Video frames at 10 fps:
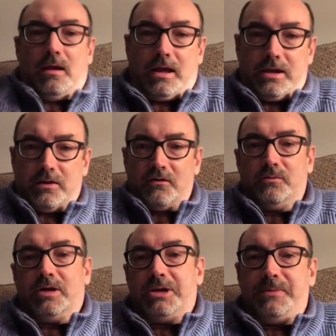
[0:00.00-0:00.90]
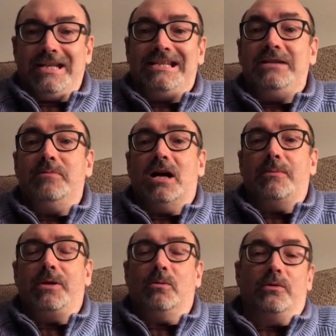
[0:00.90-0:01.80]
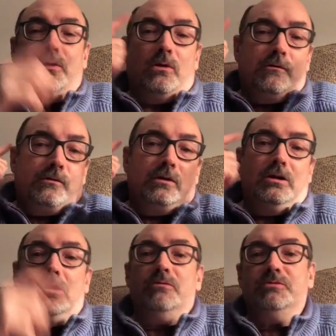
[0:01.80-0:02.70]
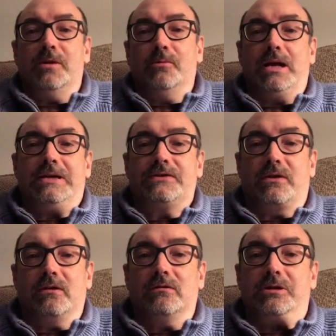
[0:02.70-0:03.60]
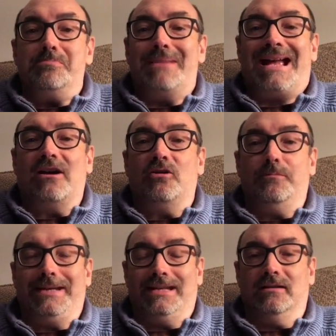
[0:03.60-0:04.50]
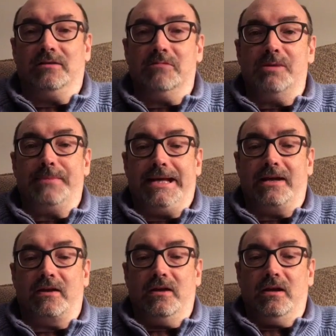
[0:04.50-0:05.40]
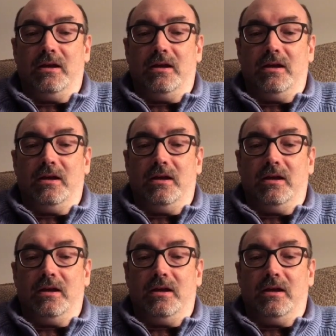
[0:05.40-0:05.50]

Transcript: Hey there everybody, P T Pop here with all four lobes of my brain securely bound behind my back.